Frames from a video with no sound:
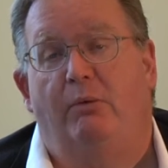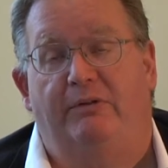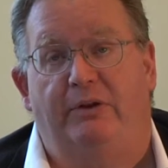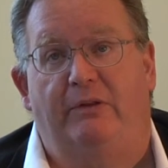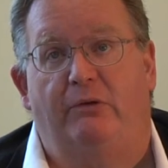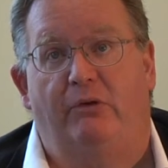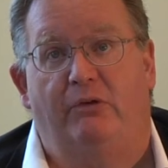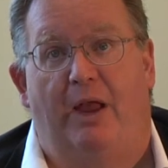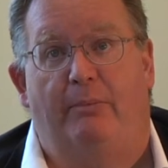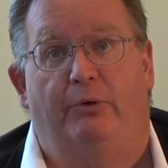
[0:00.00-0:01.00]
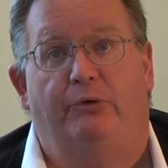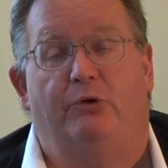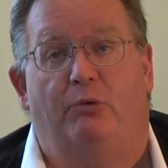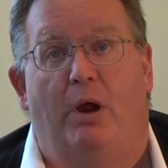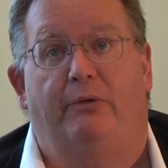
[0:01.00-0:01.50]
We've seen those examples
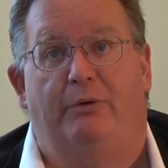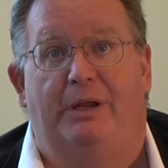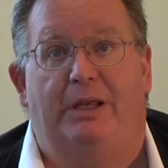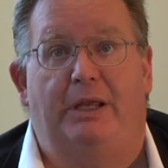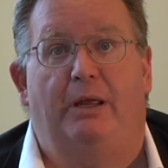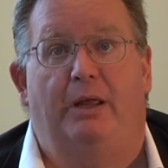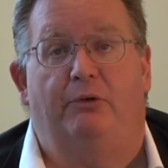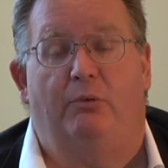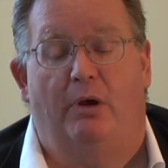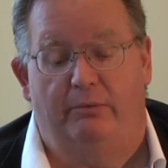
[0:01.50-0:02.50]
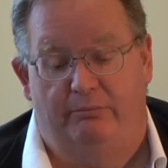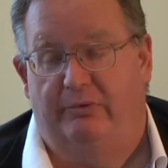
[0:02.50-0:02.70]
throughout the media and throughout